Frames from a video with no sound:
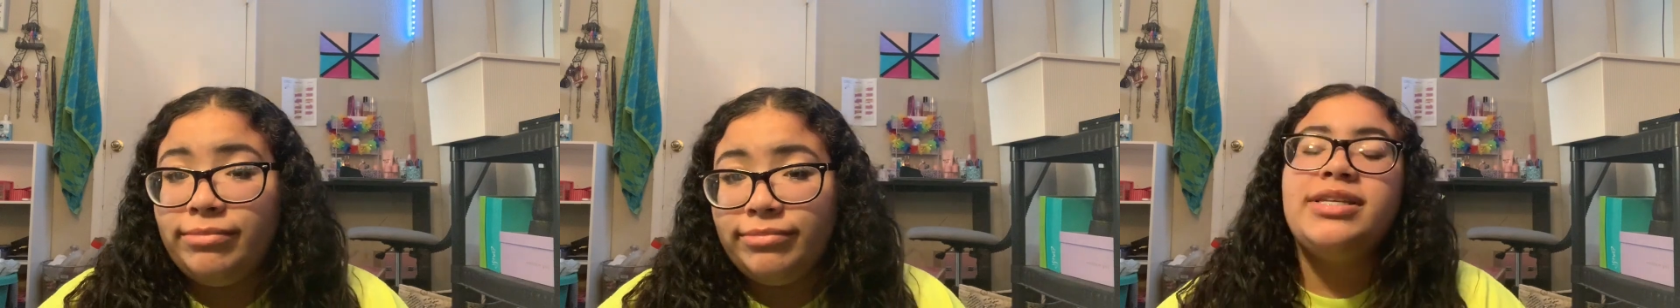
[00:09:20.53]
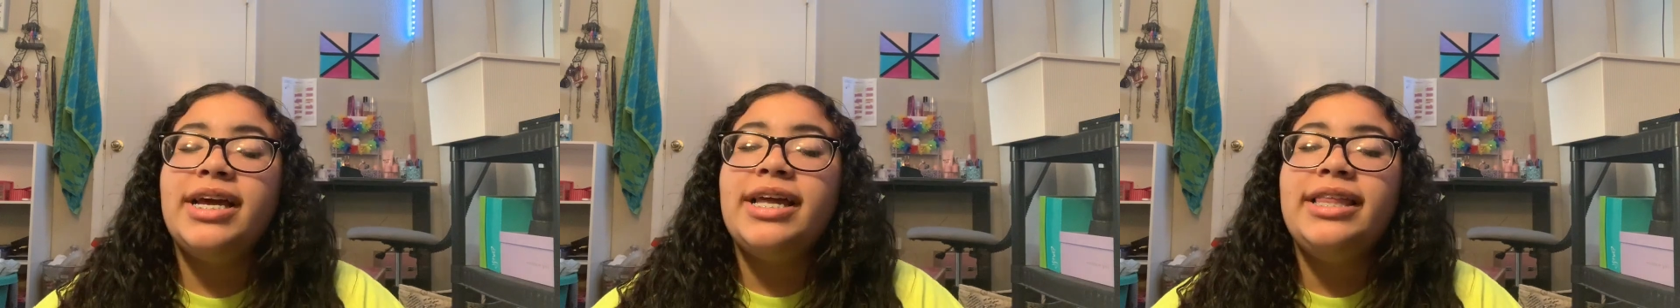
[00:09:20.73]

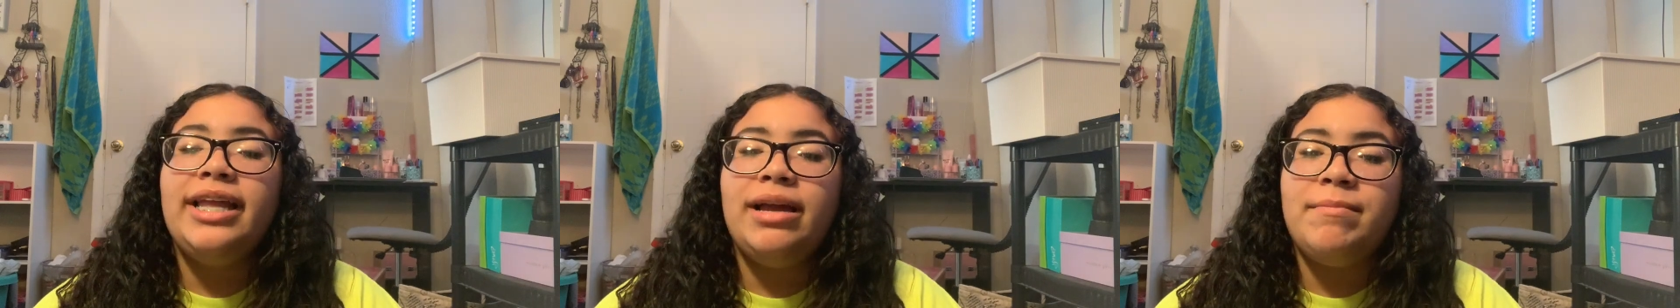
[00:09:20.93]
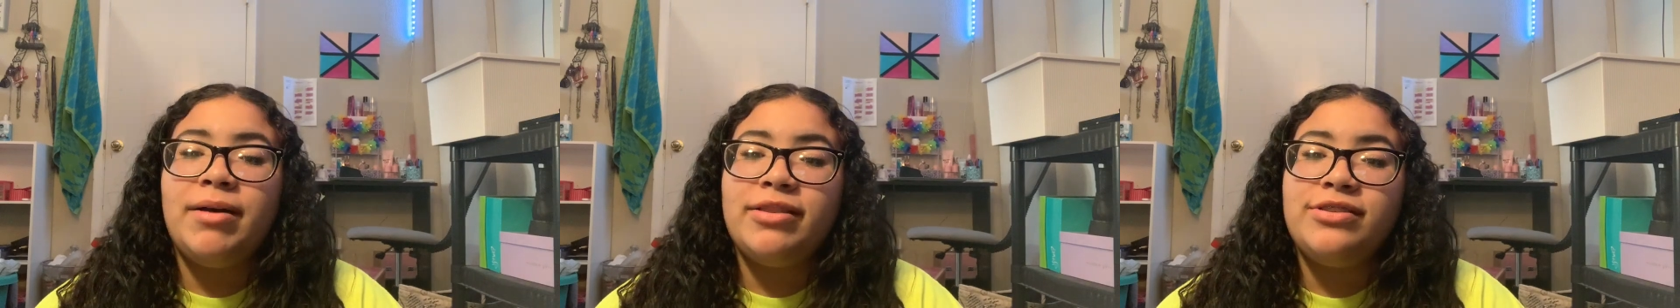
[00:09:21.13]
Second
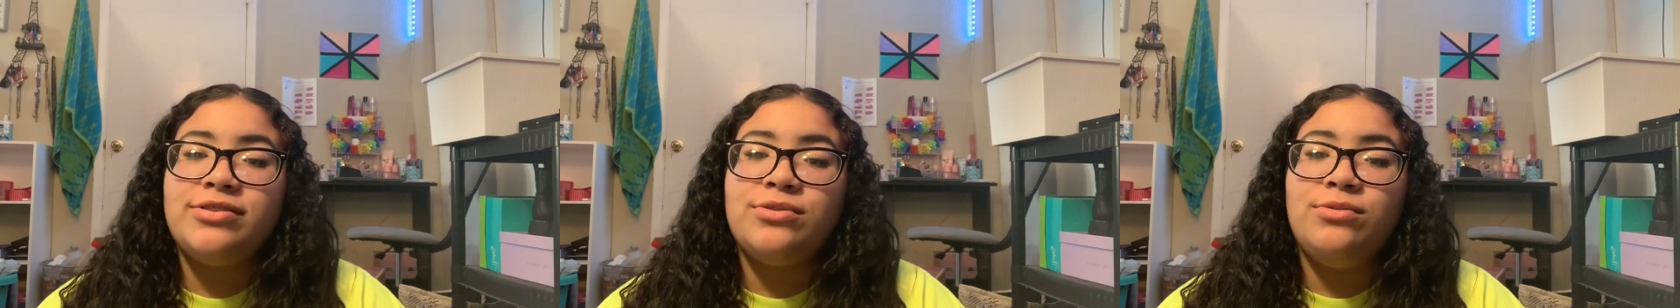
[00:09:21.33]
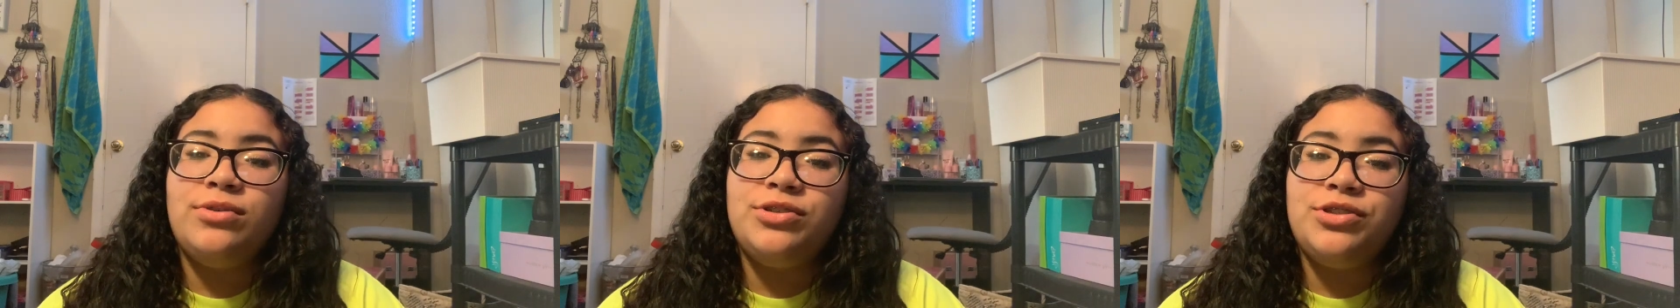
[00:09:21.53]
thing about the
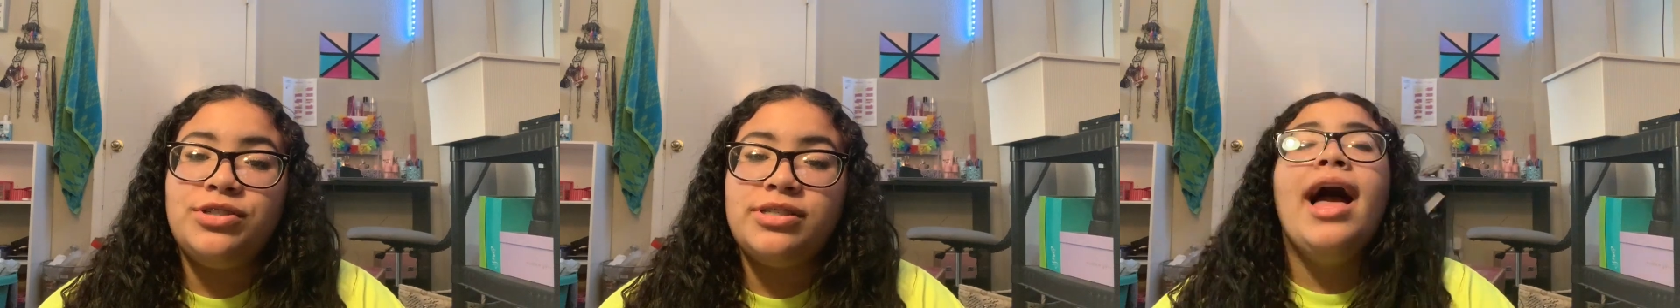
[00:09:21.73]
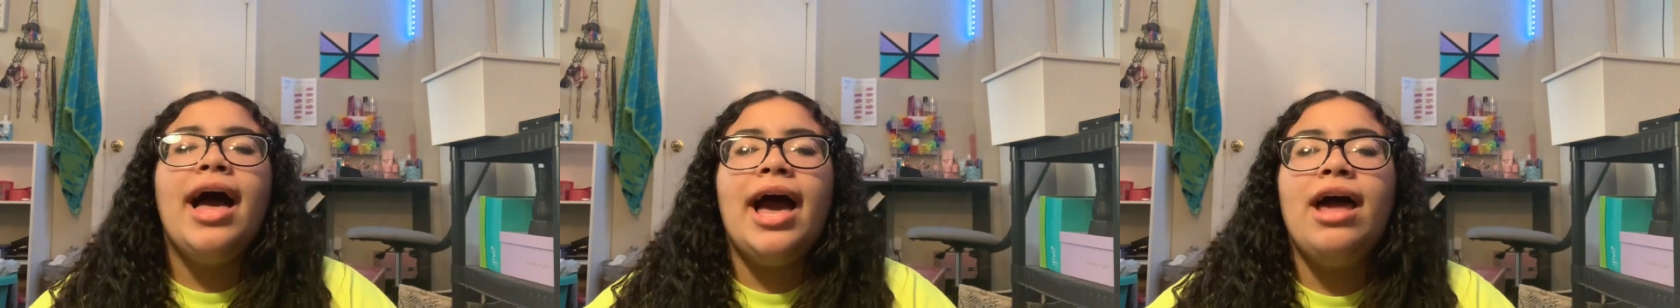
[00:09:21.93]
school
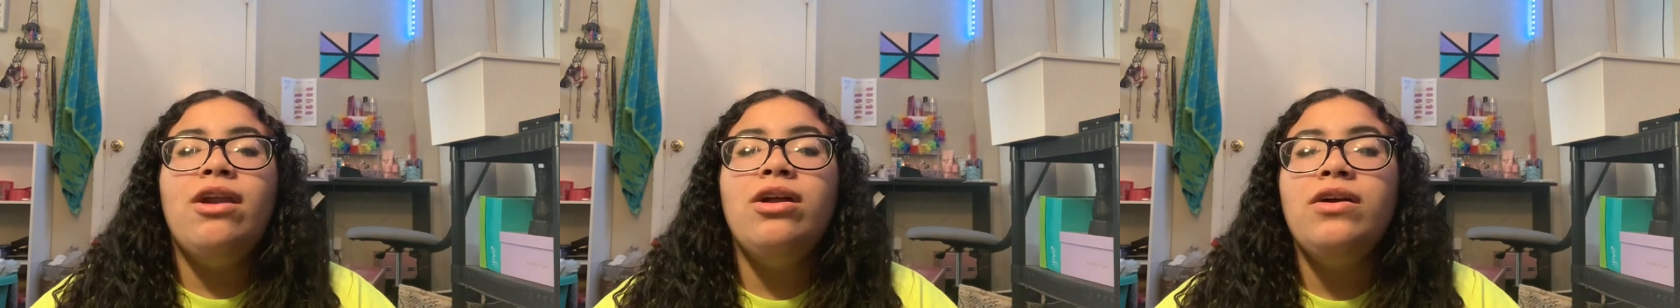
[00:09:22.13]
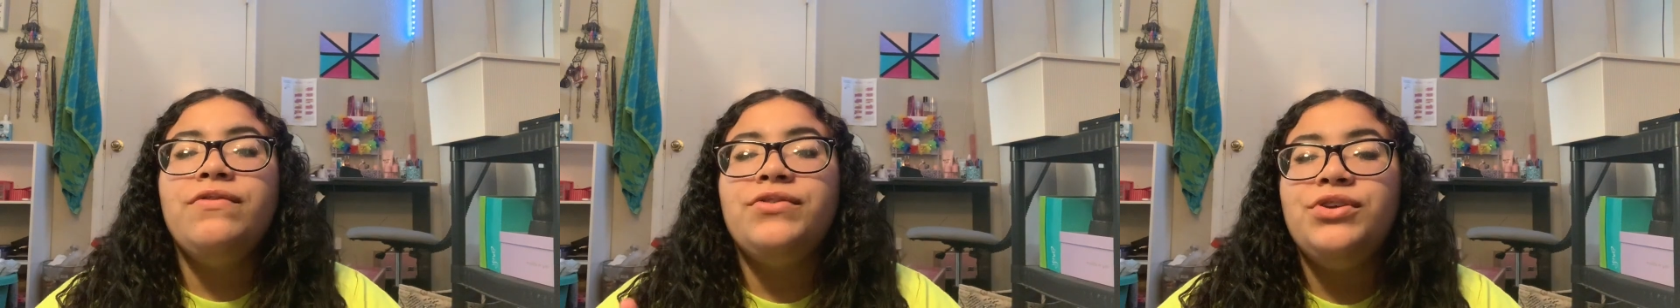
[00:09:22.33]
lunches. I don't
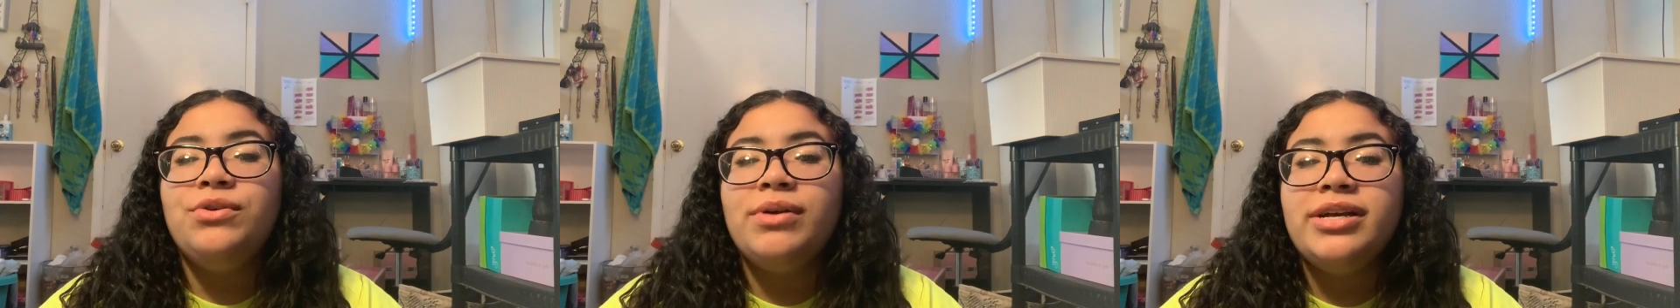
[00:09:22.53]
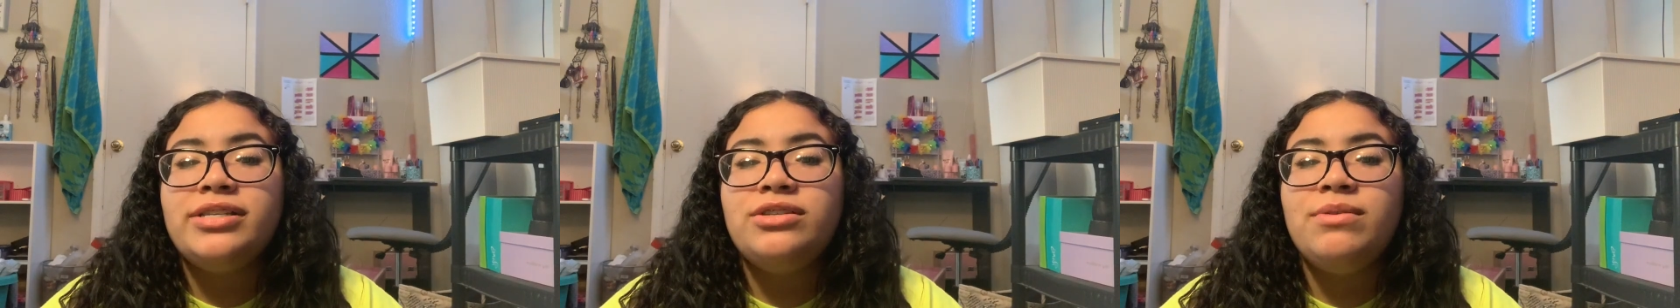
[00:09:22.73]
know if you guys